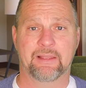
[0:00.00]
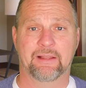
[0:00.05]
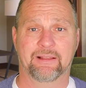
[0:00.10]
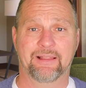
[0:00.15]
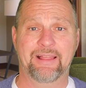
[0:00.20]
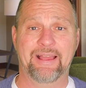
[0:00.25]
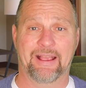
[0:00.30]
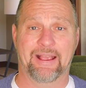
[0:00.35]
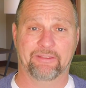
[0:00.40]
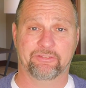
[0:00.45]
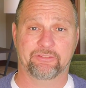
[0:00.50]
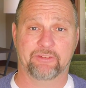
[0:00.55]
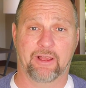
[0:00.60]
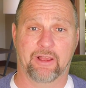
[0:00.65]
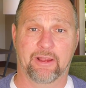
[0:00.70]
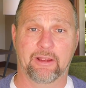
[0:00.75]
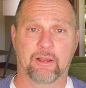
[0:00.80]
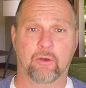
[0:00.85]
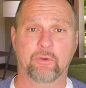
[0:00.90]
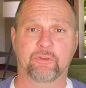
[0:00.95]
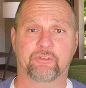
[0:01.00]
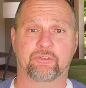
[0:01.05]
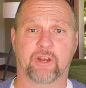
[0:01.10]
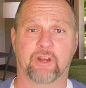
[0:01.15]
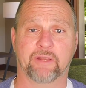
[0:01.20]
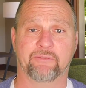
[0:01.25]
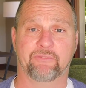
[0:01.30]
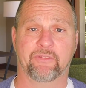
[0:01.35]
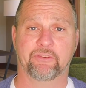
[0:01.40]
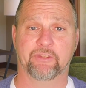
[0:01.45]
Last, I always try
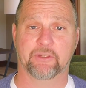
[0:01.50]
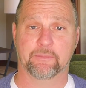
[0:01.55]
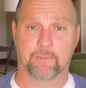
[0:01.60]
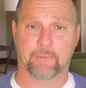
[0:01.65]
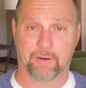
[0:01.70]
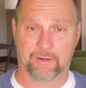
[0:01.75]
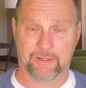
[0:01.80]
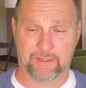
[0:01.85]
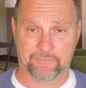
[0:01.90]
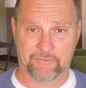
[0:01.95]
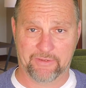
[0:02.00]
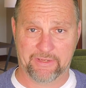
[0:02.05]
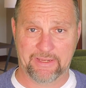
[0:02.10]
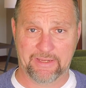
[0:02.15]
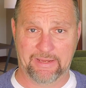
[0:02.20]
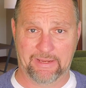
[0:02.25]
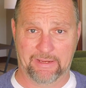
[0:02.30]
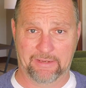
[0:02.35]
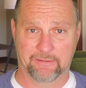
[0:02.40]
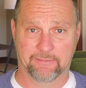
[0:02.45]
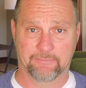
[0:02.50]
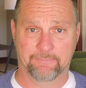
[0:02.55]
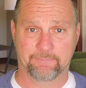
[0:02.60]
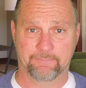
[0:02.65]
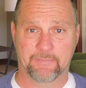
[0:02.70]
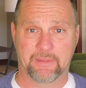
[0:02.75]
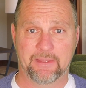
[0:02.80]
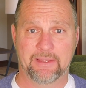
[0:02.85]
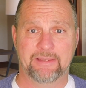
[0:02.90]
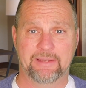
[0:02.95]
to visit a market if I can.
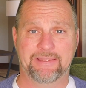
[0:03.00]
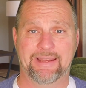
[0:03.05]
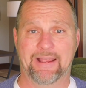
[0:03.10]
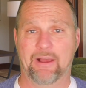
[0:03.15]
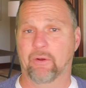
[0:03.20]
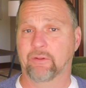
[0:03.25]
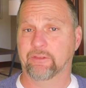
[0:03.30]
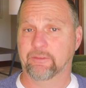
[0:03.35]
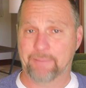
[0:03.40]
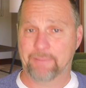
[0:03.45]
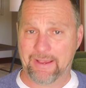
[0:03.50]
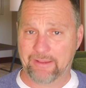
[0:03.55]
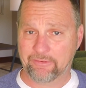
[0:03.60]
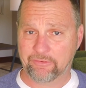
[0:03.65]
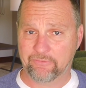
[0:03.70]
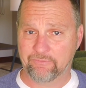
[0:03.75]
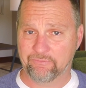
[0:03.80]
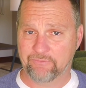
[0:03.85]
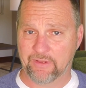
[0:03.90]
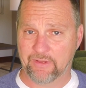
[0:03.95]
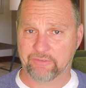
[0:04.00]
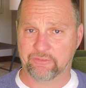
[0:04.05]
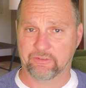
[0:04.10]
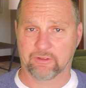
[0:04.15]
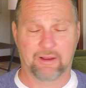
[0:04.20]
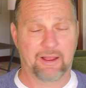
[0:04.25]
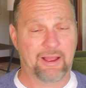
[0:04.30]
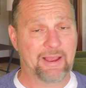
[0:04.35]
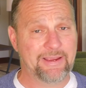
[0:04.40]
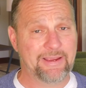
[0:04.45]
Now, as a passive
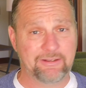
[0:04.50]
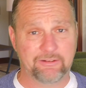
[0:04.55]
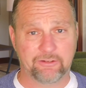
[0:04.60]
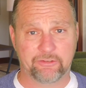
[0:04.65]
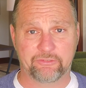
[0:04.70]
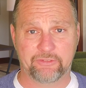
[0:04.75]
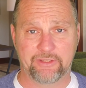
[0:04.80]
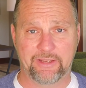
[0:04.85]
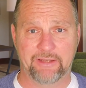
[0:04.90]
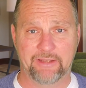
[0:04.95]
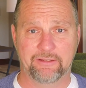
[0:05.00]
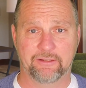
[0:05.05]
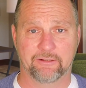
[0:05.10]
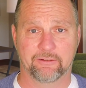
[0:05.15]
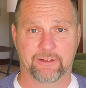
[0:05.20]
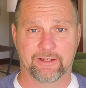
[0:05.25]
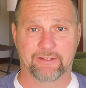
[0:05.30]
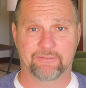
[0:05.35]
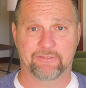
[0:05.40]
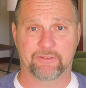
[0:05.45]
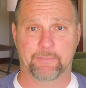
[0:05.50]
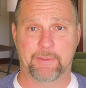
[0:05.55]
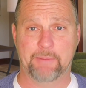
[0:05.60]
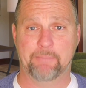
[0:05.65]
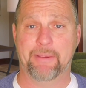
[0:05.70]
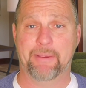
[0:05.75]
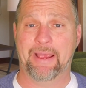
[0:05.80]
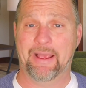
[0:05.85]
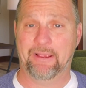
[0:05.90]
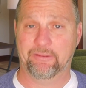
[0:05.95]
investor, I understand you're in it to be
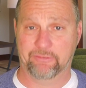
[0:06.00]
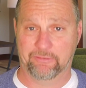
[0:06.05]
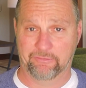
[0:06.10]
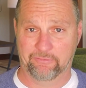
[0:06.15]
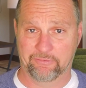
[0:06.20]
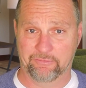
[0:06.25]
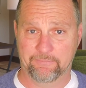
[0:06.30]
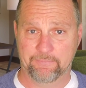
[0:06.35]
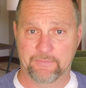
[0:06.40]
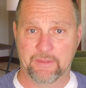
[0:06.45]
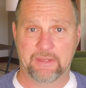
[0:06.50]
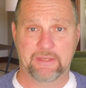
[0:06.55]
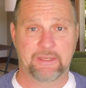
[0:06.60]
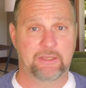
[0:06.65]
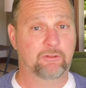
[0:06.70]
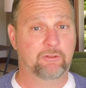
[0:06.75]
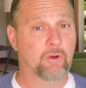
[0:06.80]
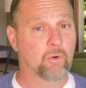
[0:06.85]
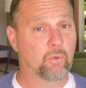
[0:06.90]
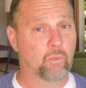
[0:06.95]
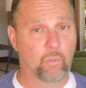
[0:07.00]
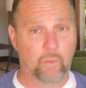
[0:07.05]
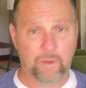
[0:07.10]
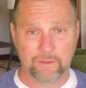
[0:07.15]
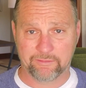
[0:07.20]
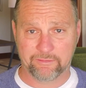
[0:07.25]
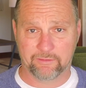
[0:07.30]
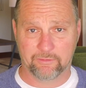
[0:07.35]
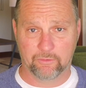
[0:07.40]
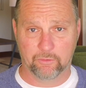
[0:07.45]
passive. You don't
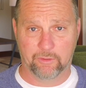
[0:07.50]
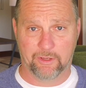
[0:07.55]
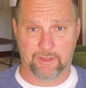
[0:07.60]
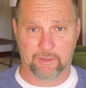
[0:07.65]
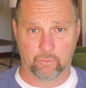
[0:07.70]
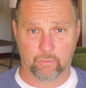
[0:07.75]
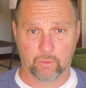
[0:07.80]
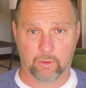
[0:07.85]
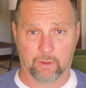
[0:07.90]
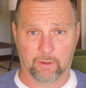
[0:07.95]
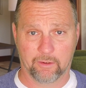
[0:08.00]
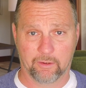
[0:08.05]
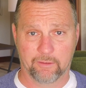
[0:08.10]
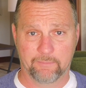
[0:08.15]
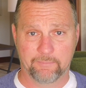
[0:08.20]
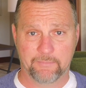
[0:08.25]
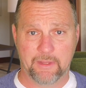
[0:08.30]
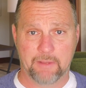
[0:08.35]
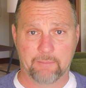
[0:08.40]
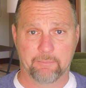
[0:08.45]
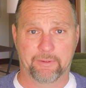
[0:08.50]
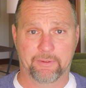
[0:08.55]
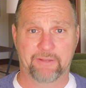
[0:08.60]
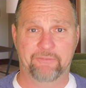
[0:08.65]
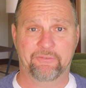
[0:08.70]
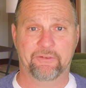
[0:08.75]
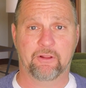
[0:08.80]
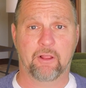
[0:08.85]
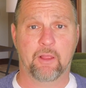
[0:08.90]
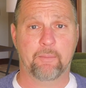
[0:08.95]
want to do a lot of work. But
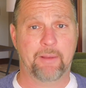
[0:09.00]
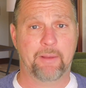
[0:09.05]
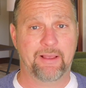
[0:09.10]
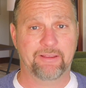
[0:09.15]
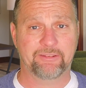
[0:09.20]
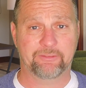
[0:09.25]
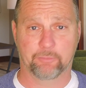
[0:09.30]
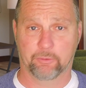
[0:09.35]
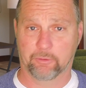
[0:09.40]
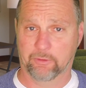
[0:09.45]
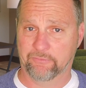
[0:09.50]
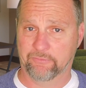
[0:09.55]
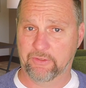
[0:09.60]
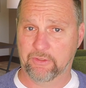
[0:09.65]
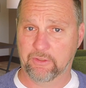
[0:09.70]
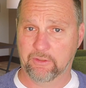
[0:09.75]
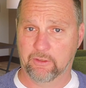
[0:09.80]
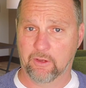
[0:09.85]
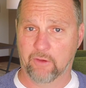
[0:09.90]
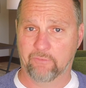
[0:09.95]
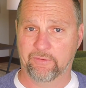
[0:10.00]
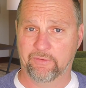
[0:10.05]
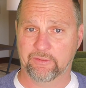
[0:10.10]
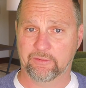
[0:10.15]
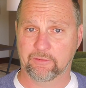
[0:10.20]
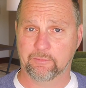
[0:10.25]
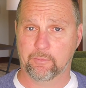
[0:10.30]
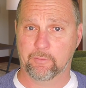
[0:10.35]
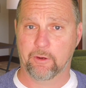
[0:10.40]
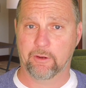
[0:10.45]
if at all possible, if you can go
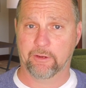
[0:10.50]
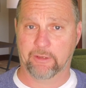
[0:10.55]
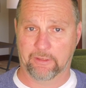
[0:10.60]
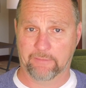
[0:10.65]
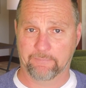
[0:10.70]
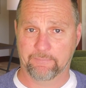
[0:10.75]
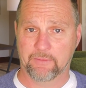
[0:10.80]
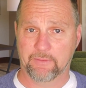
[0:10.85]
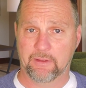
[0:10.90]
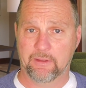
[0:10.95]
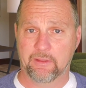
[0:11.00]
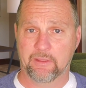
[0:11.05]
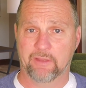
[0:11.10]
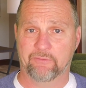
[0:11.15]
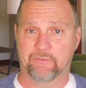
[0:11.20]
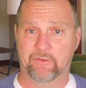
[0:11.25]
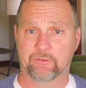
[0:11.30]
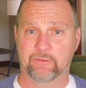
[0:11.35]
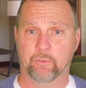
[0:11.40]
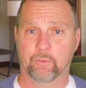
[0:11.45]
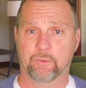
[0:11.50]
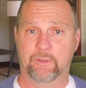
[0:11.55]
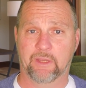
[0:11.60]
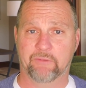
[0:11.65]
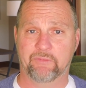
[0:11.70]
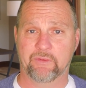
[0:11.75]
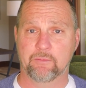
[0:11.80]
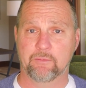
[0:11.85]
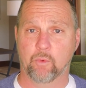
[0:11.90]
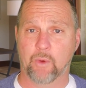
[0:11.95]
visit a market, the visit will
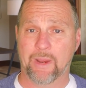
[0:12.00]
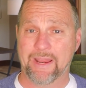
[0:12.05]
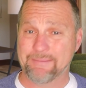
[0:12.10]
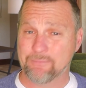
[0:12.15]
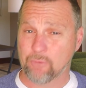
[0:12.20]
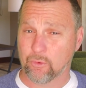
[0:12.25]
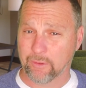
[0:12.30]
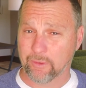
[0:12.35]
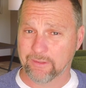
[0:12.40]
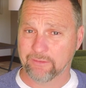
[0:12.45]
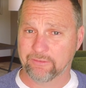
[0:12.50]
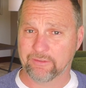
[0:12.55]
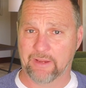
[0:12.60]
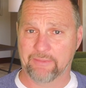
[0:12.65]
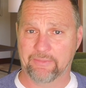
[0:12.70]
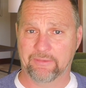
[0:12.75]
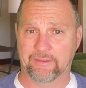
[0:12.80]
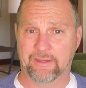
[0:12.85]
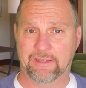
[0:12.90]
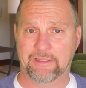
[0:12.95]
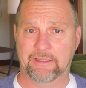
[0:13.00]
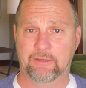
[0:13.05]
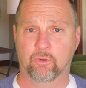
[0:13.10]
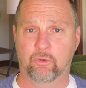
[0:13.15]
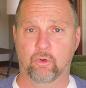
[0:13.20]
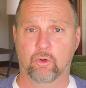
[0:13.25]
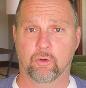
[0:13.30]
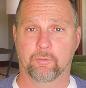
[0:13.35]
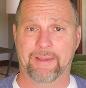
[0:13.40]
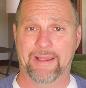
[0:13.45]
give you way more insight than any
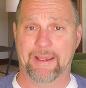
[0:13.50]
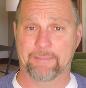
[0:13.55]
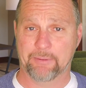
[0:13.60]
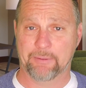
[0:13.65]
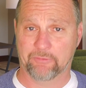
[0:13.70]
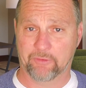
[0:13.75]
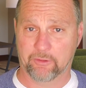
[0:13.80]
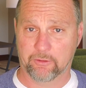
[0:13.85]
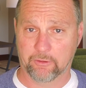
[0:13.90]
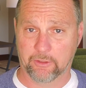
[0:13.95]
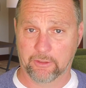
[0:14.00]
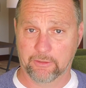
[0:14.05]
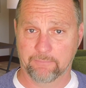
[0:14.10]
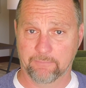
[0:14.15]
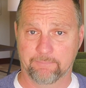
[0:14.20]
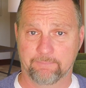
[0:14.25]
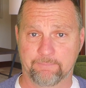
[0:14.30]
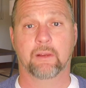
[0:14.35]
Google map ever could.